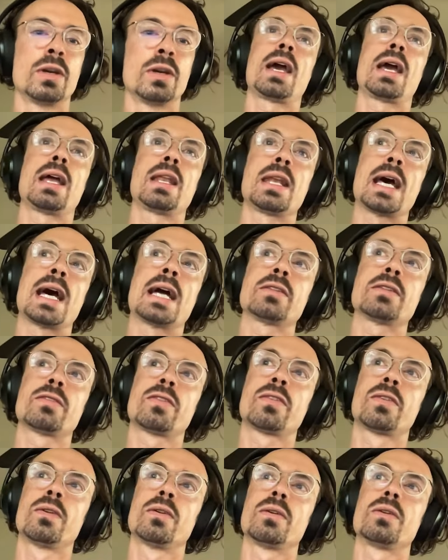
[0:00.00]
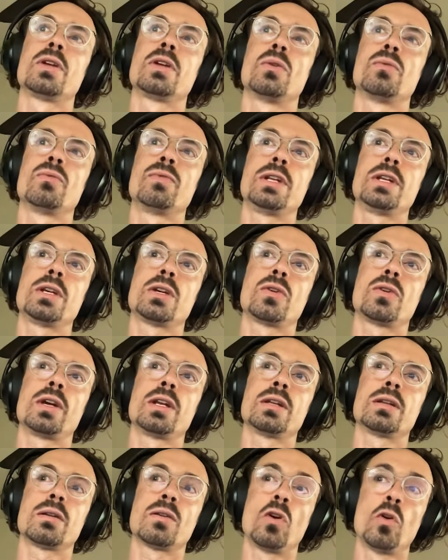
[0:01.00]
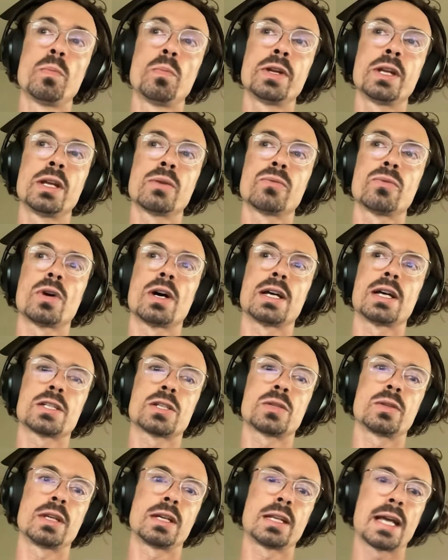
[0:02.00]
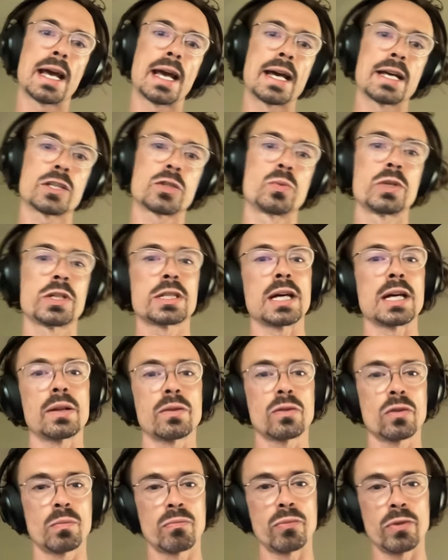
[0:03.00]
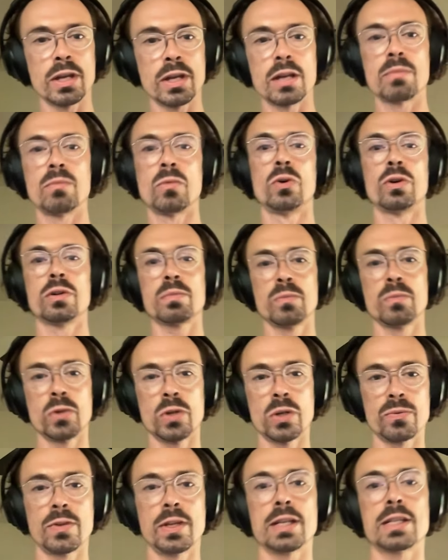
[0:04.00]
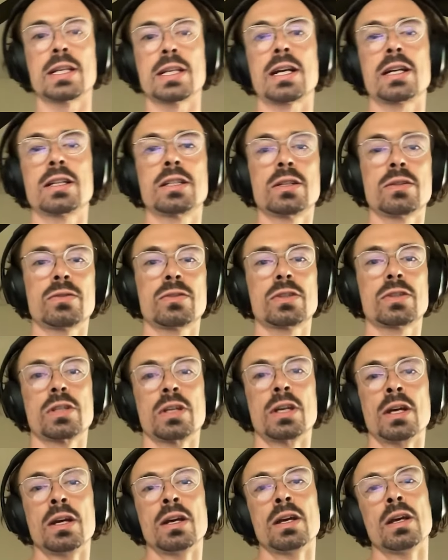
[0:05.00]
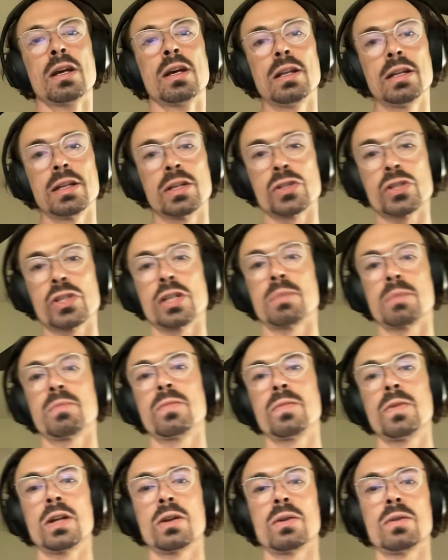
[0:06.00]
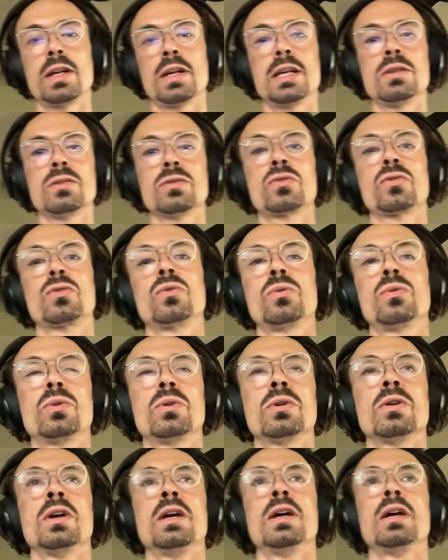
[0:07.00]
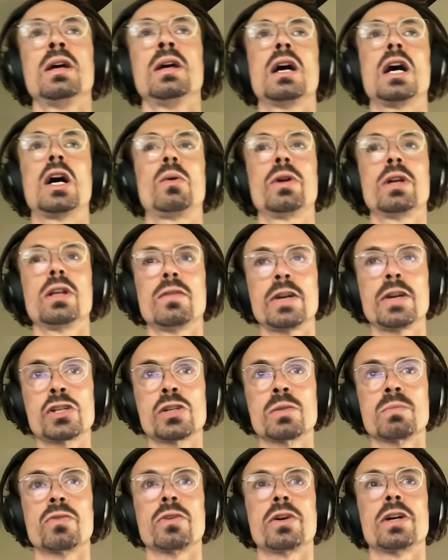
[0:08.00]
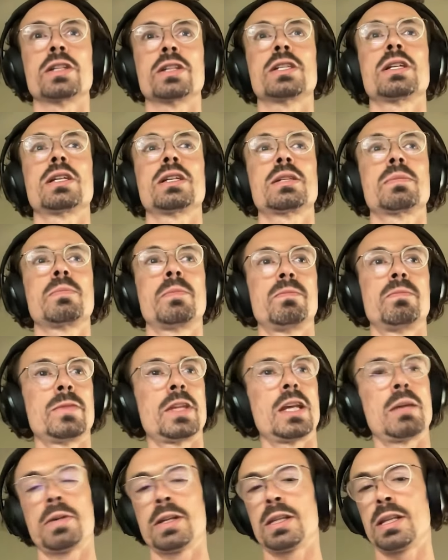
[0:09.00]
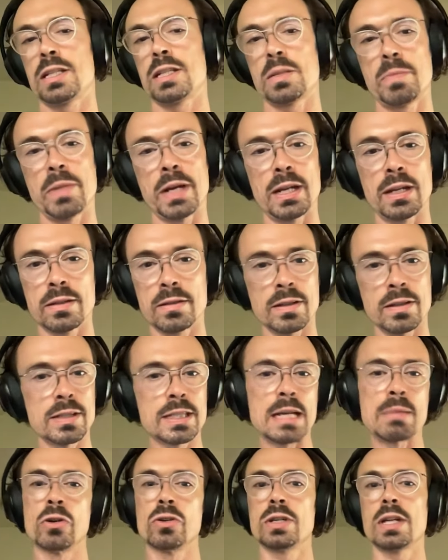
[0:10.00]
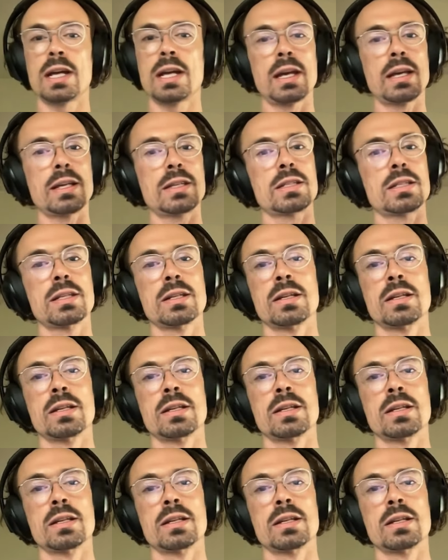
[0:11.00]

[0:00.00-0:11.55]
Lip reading: And that really created an opening for us so that as we started to bring in more and more of the executives, leadership into our innovation process, they participated in demo days.